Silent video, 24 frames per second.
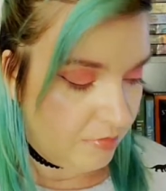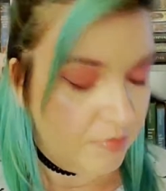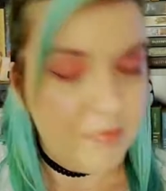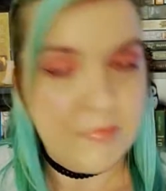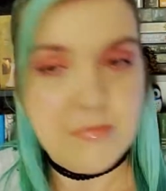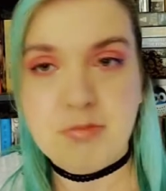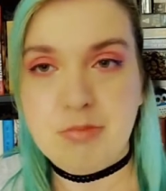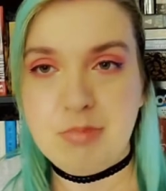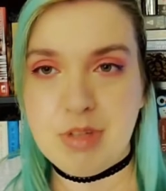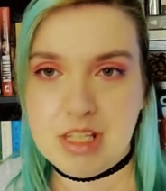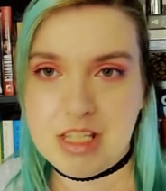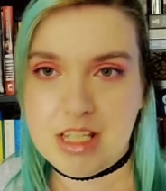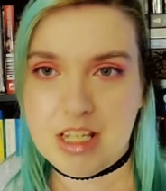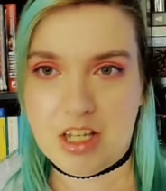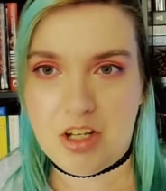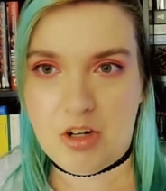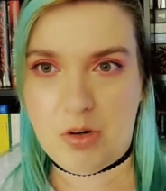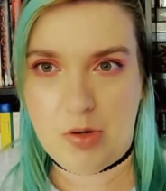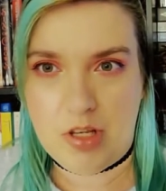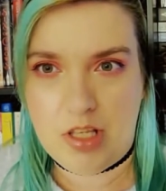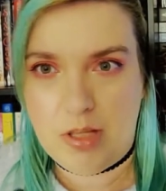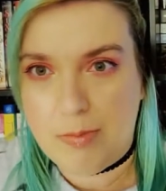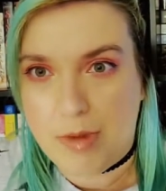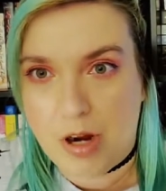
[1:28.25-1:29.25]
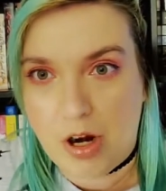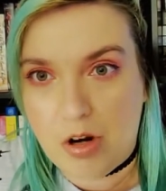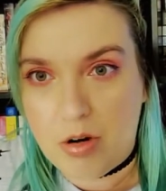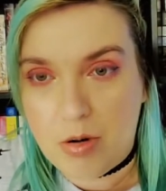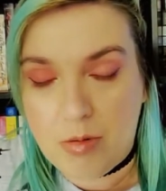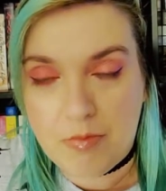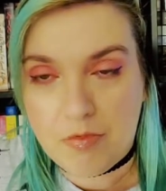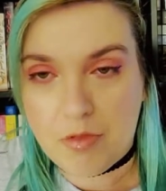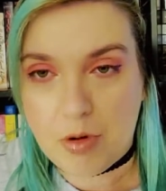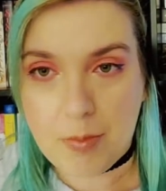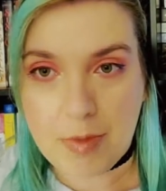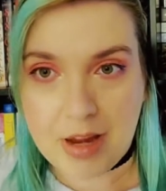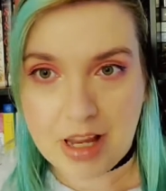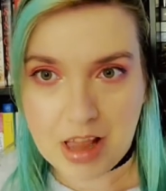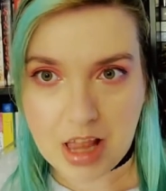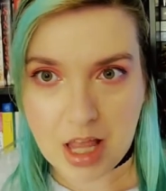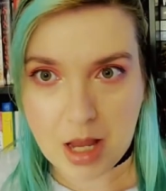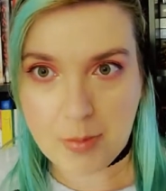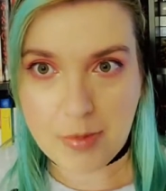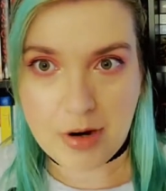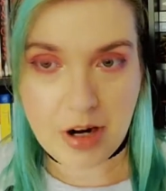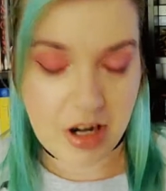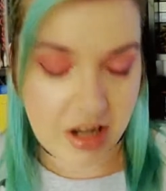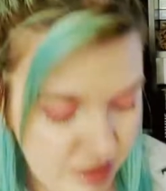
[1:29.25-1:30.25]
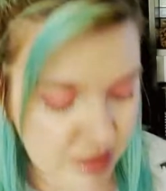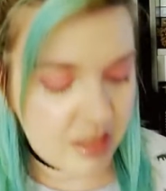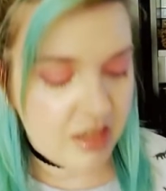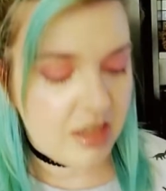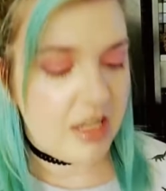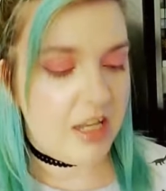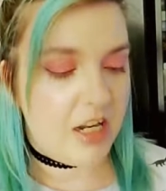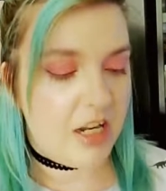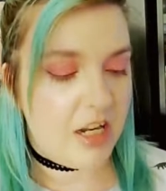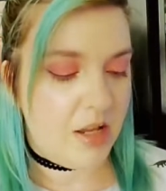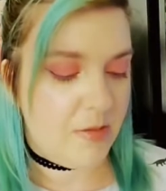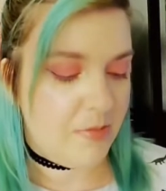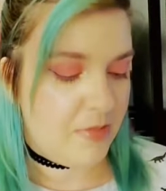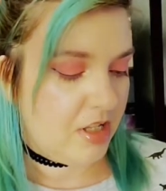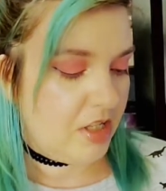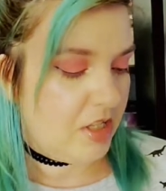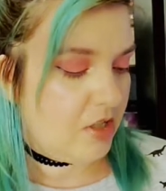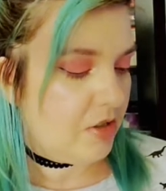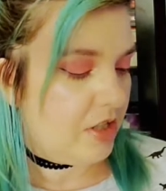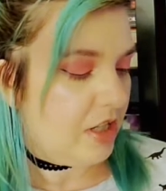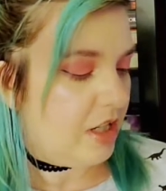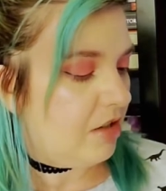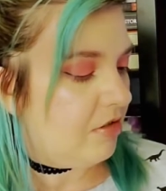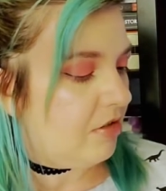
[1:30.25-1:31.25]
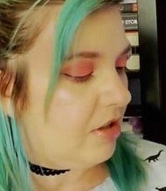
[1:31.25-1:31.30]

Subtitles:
Plus I can always borrow them from my library. Then I'm also getting rid